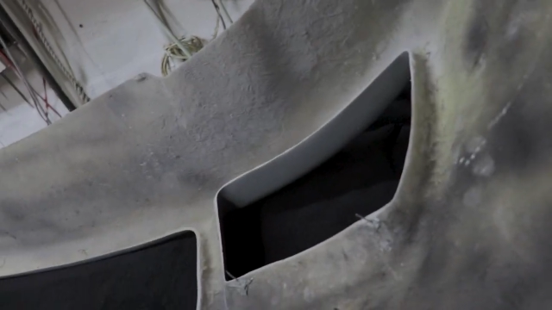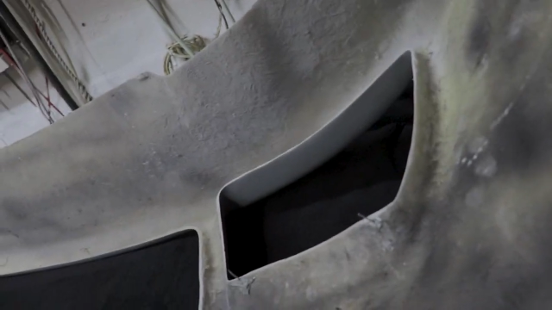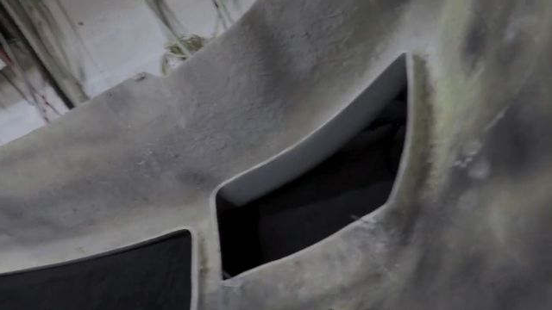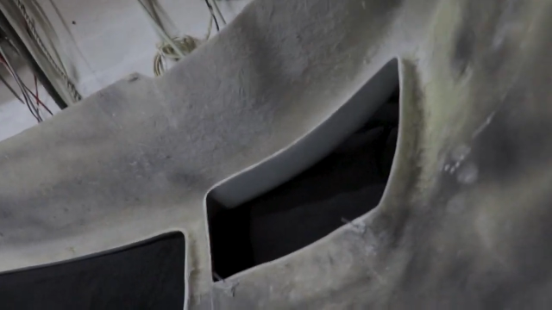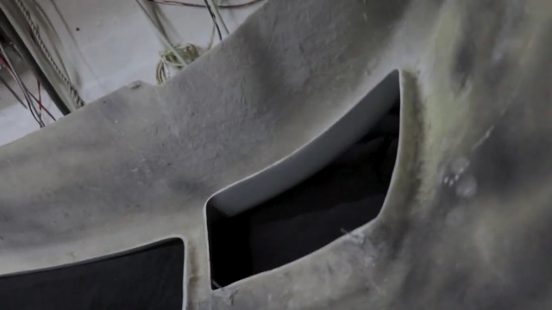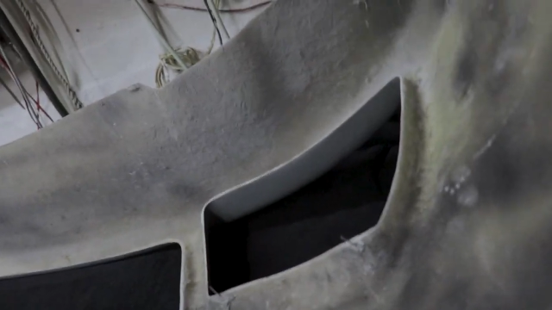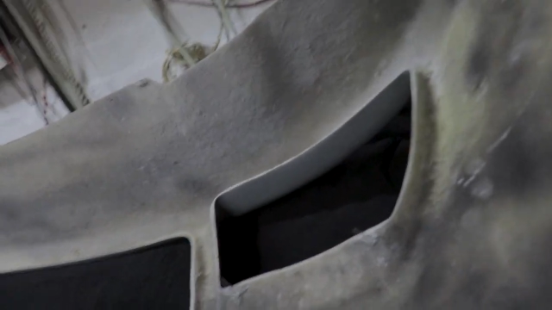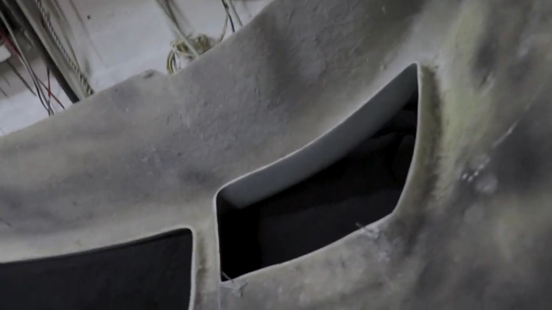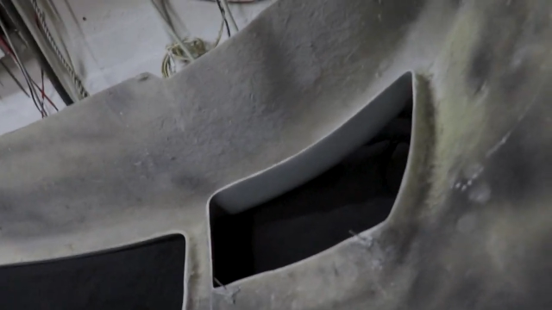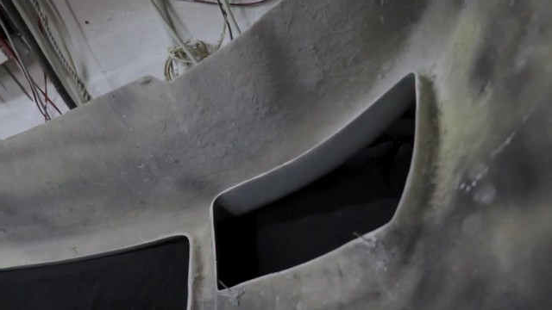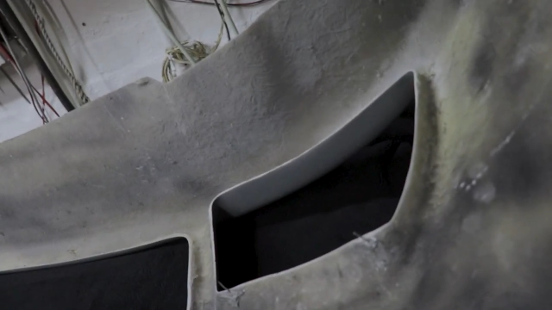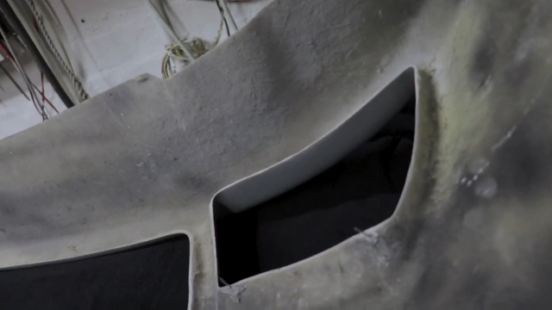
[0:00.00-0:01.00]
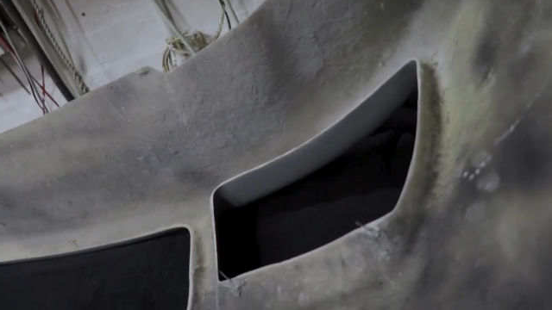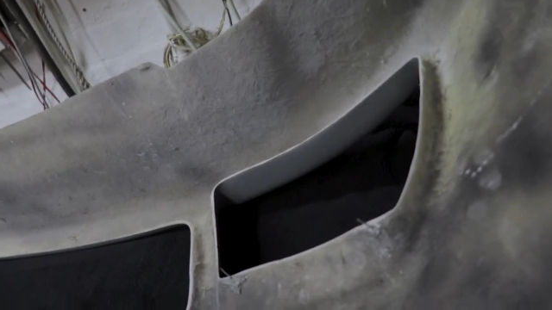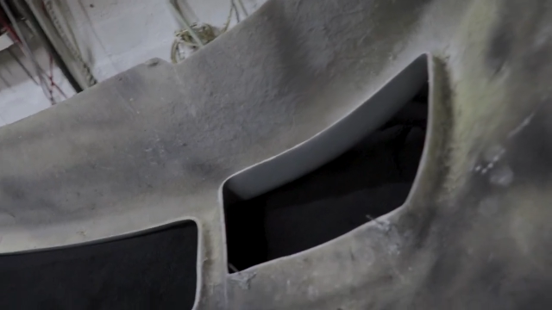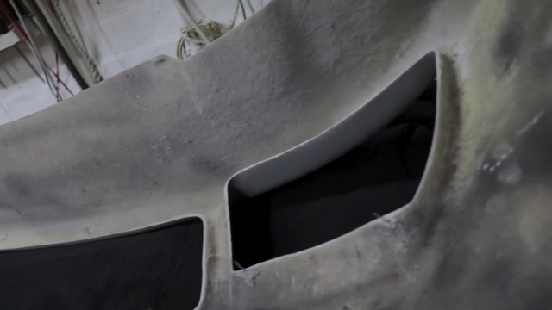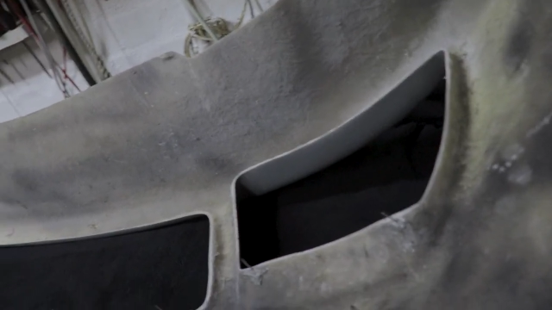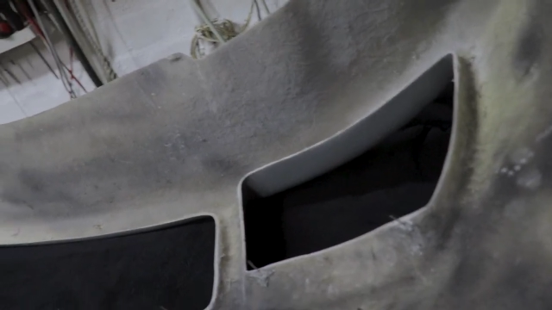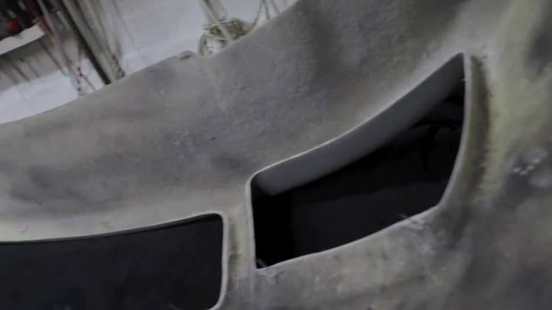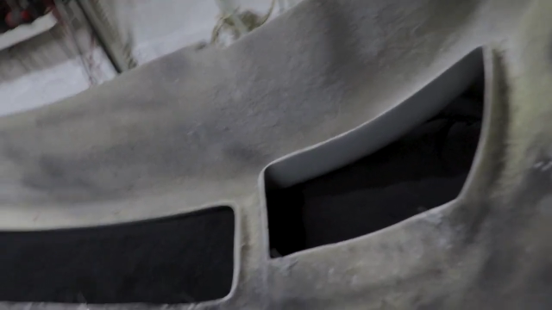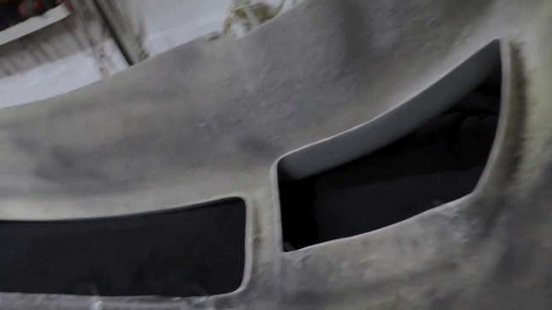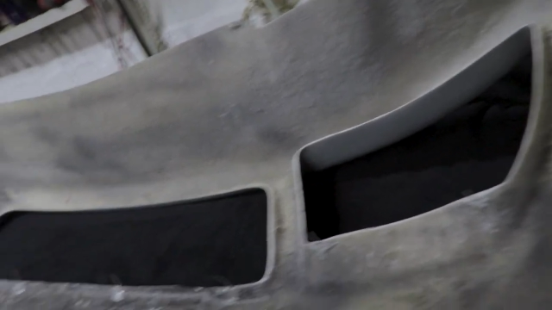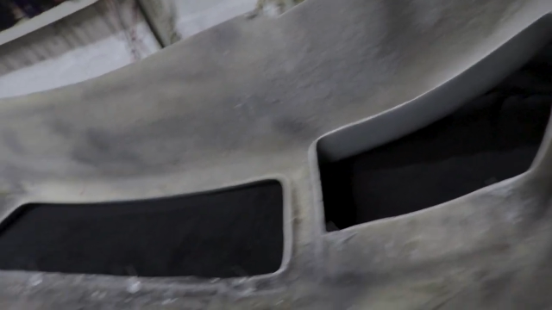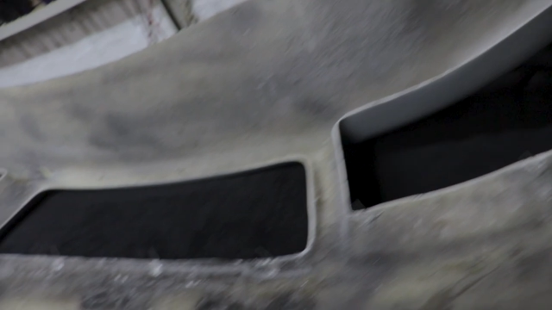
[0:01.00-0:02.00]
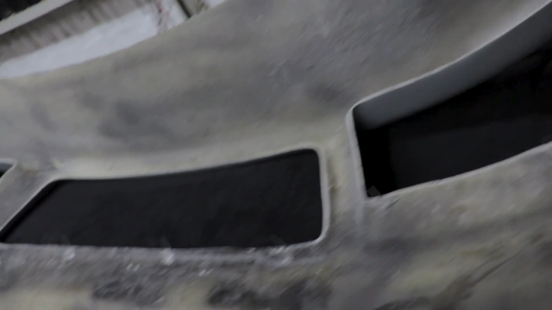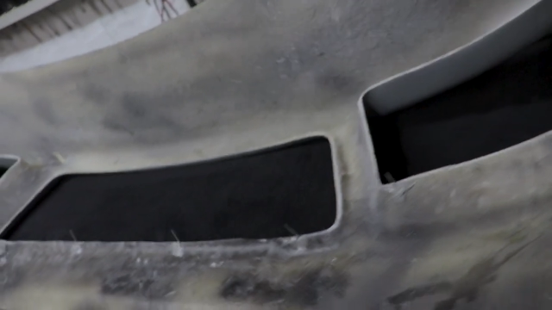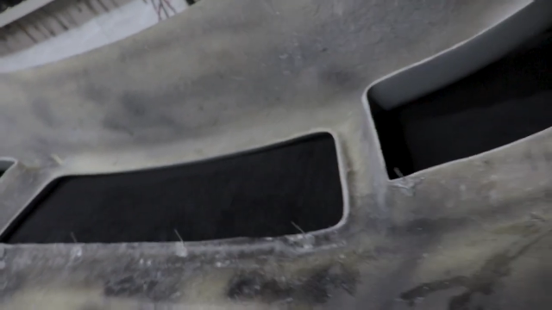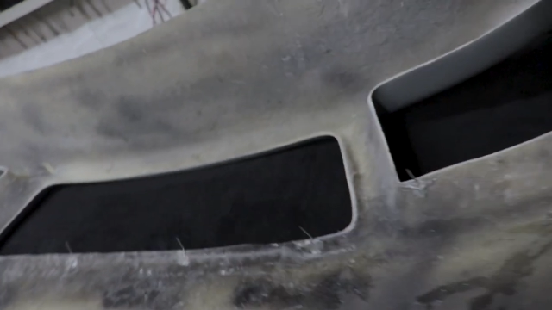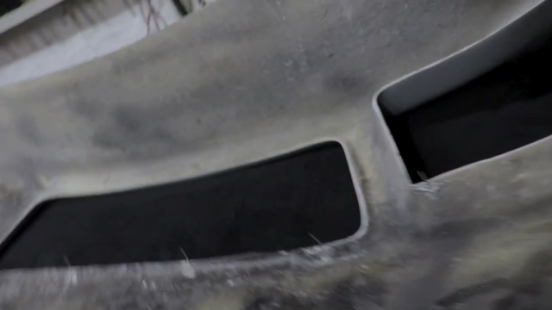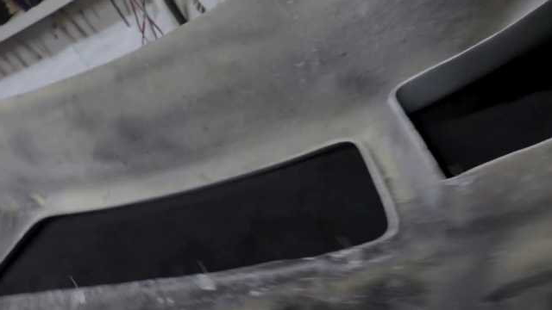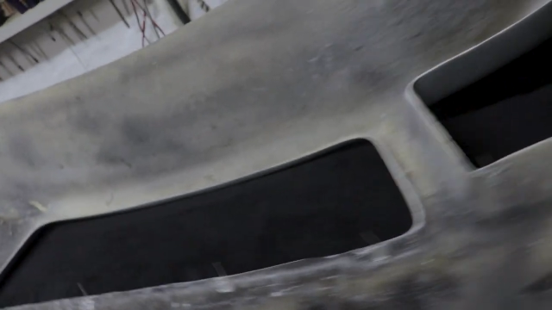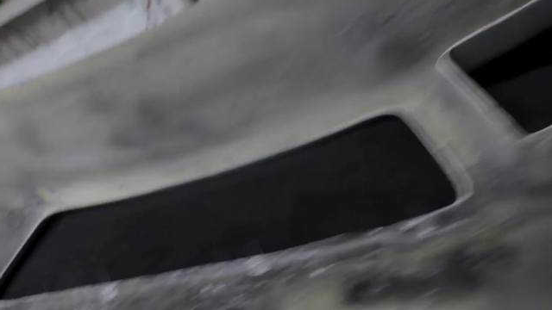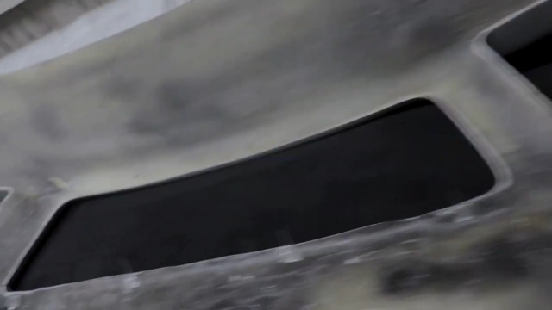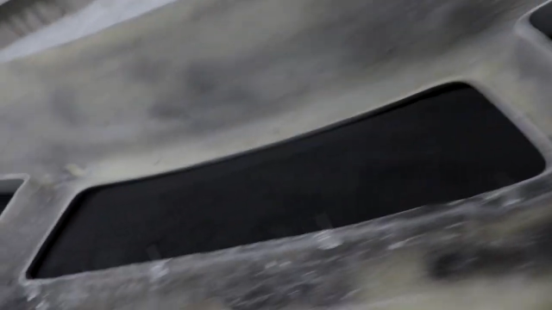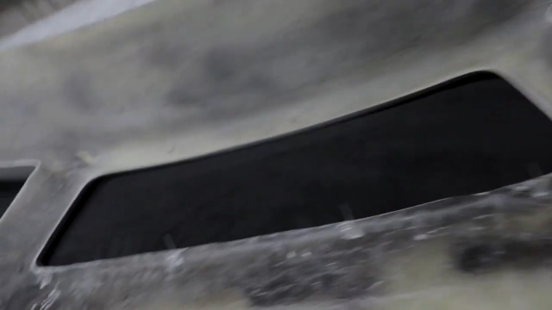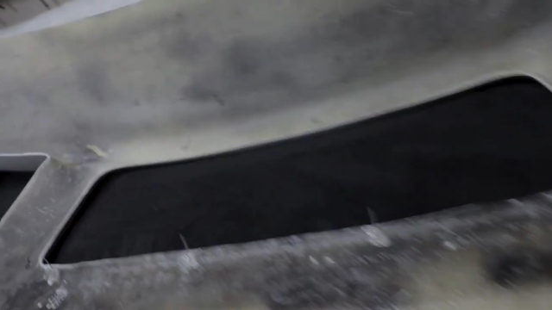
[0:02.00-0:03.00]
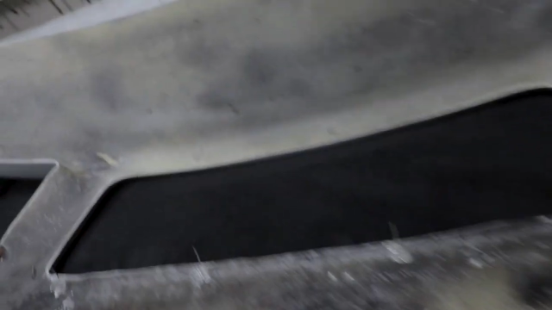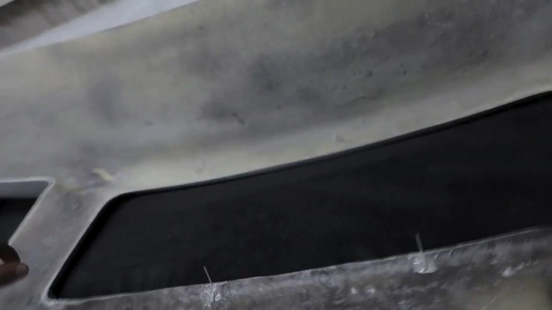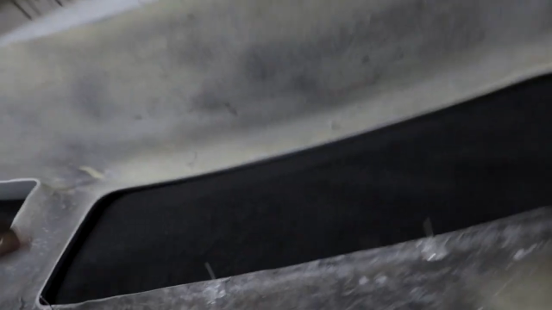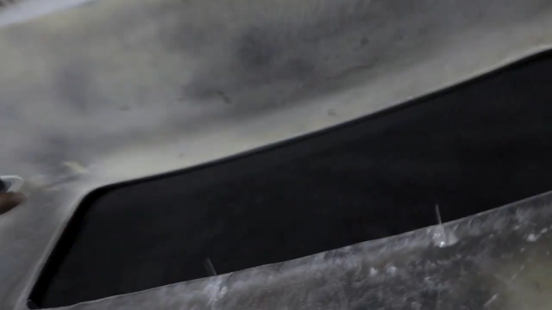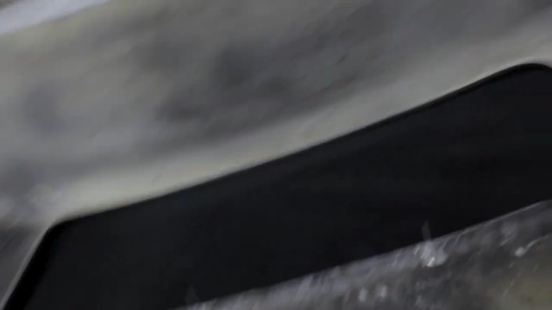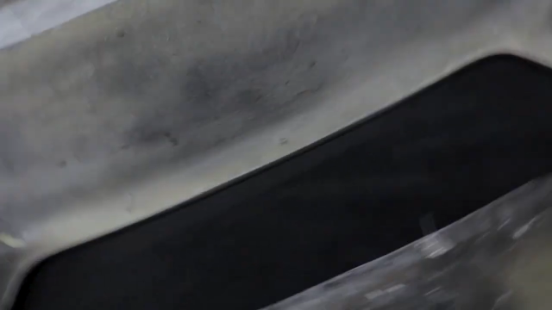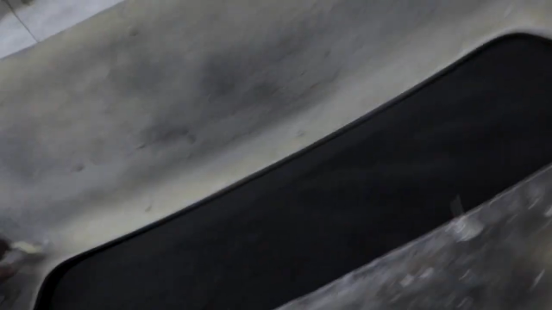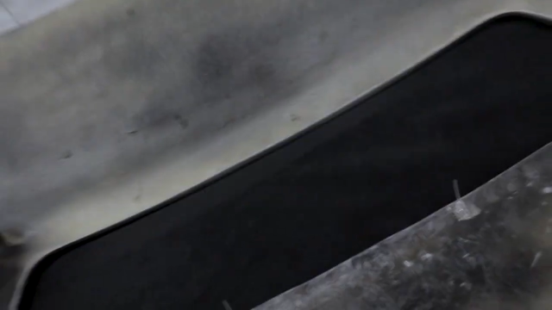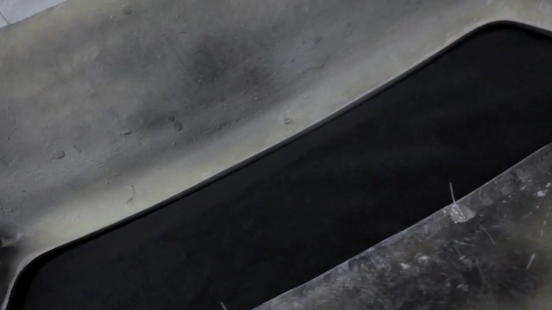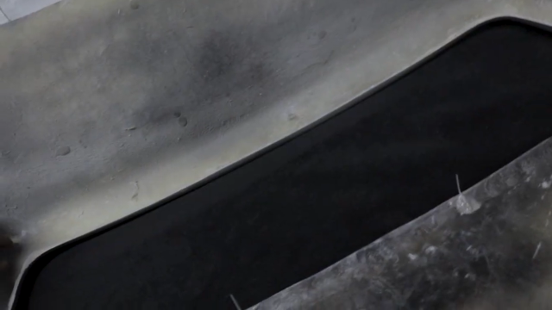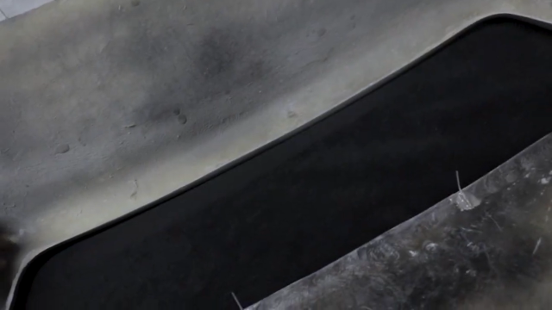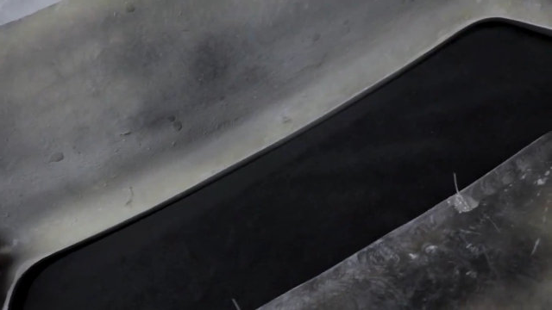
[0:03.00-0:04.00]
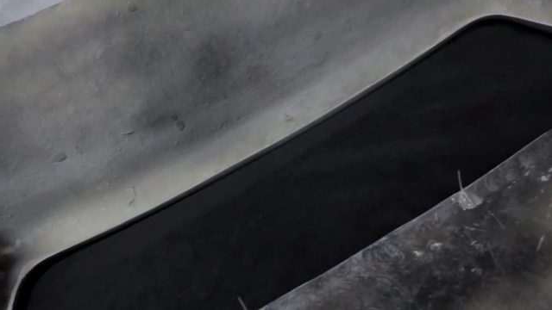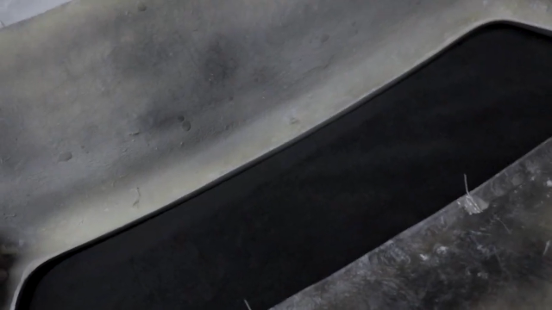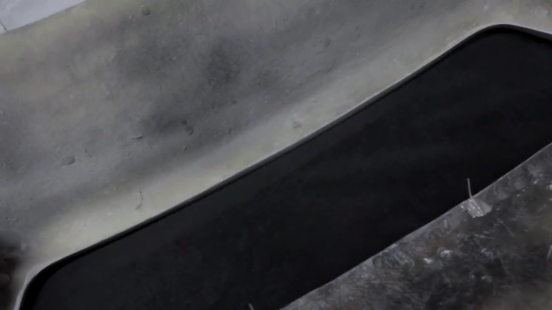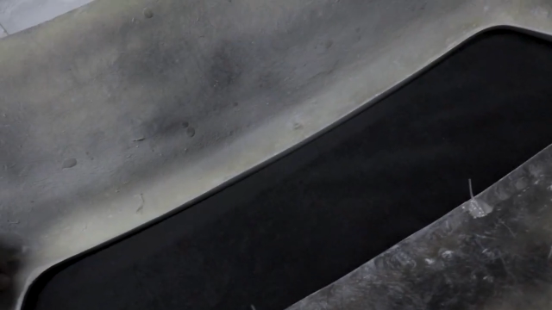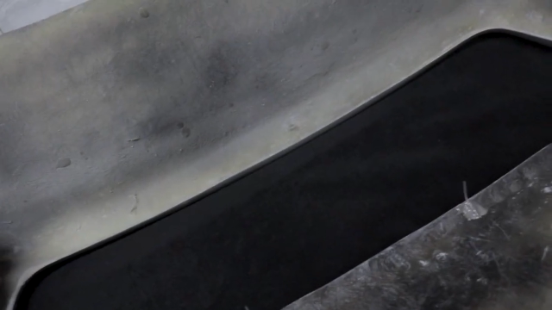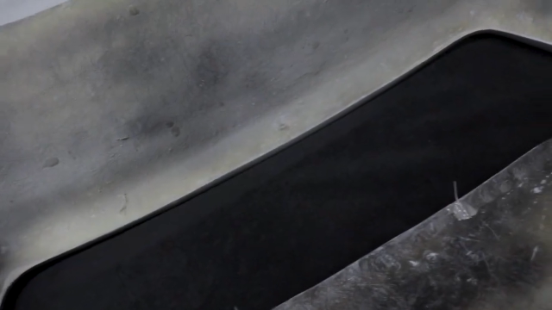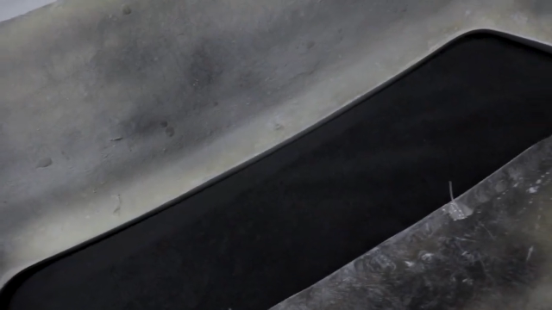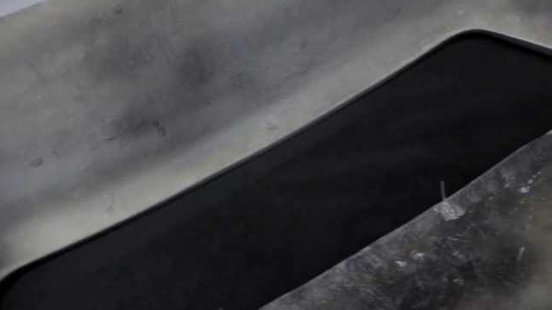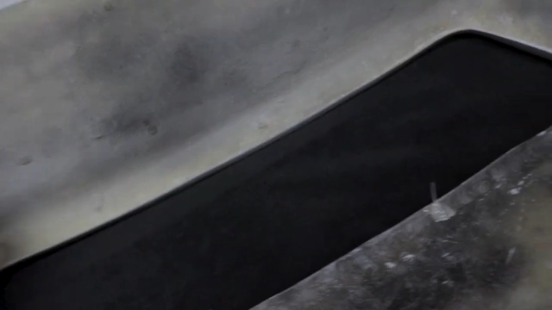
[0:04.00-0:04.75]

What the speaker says: [unreadable: no face in view]